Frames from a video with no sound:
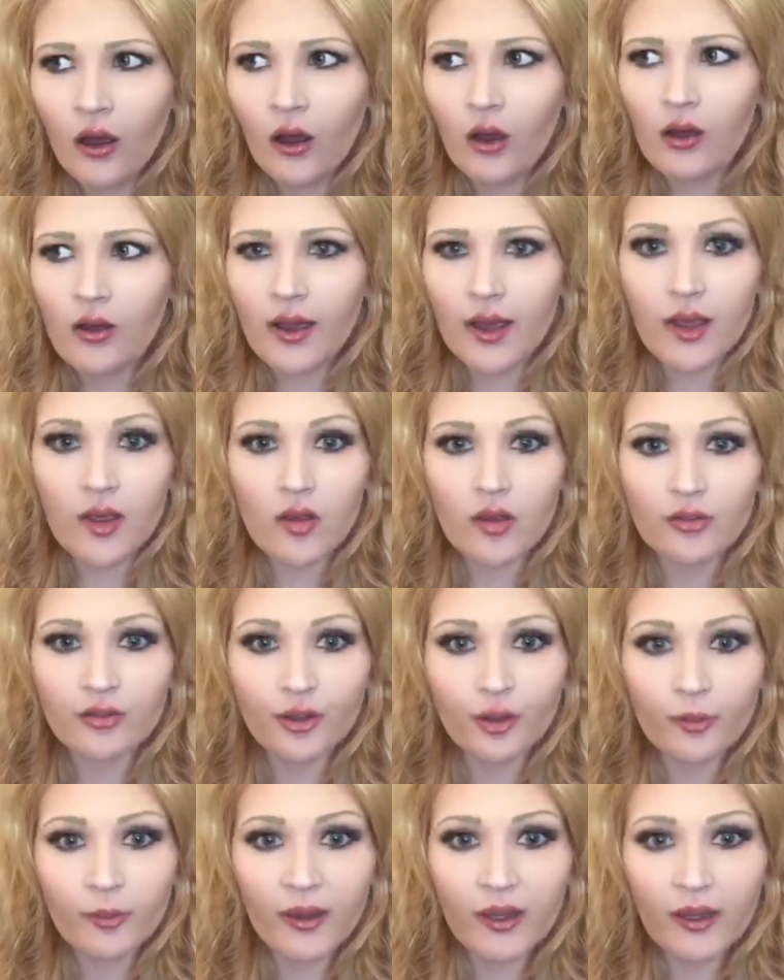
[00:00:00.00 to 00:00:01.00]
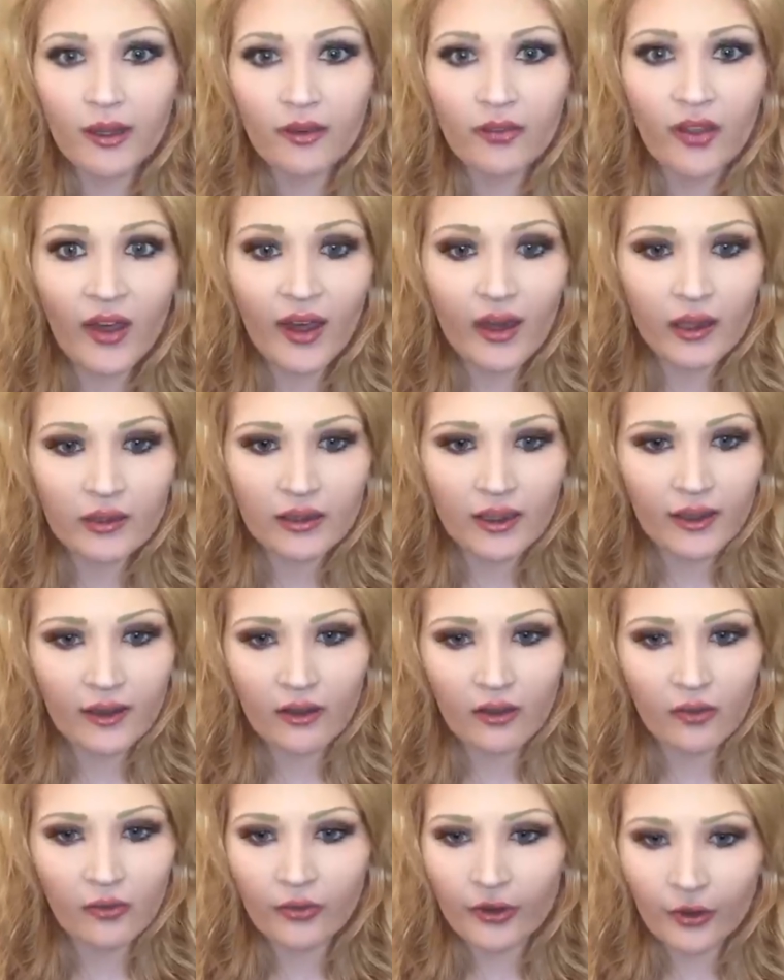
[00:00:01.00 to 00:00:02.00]
Okay, so if you're me, that headline
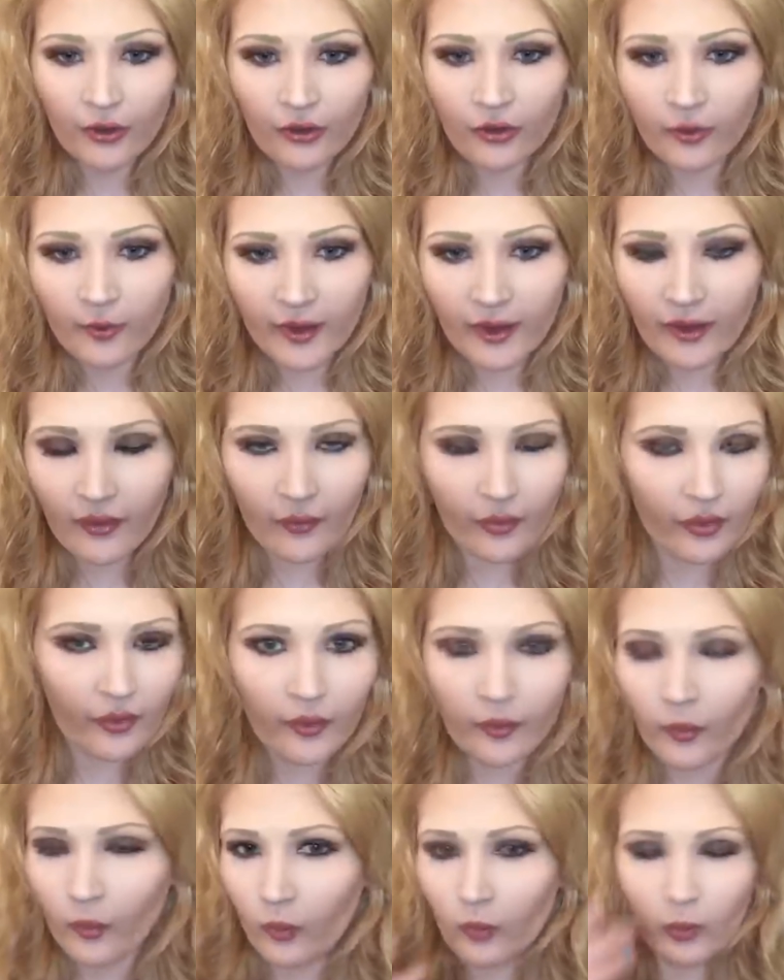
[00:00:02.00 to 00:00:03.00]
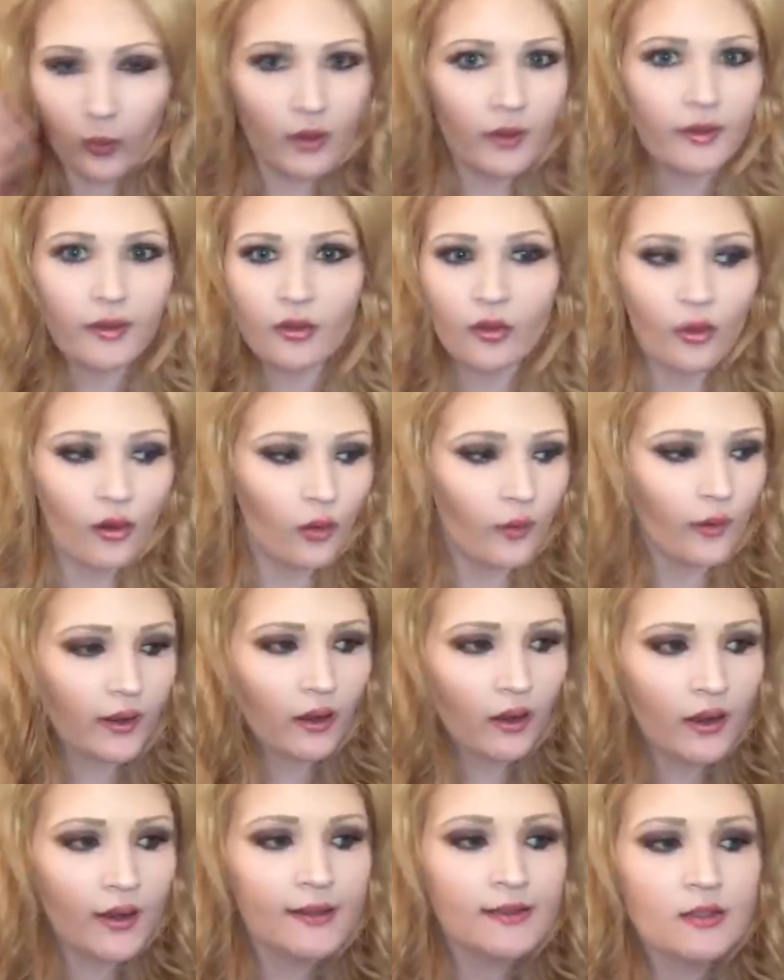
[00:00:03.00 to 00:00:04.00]
confused me. I thought, what is going
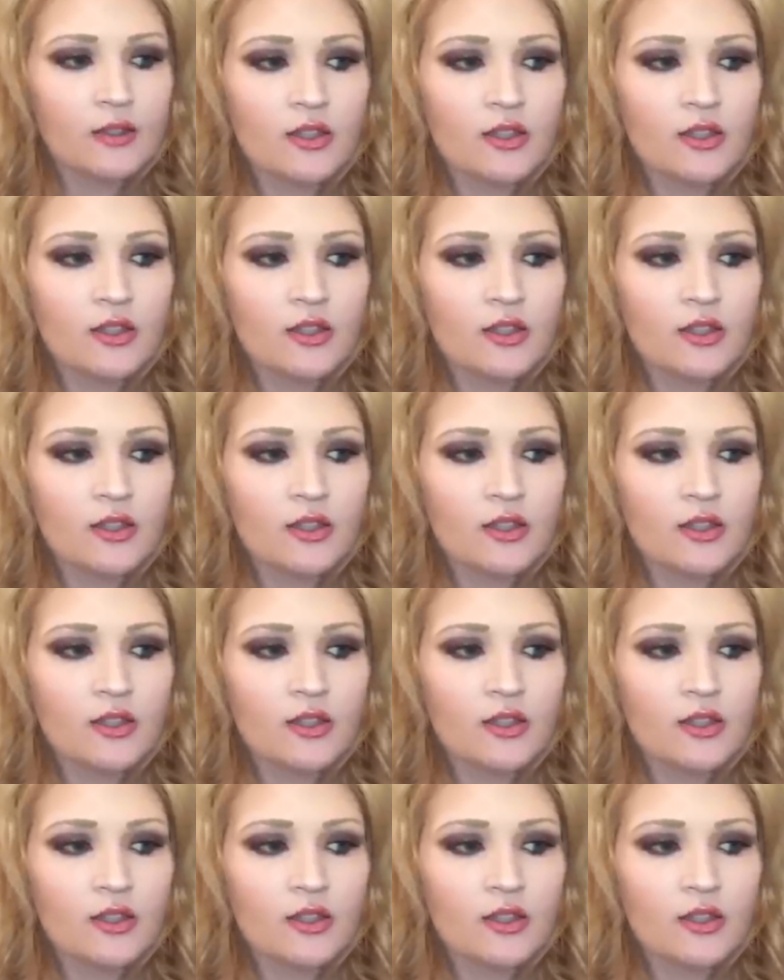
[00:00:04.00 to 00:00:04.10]
on?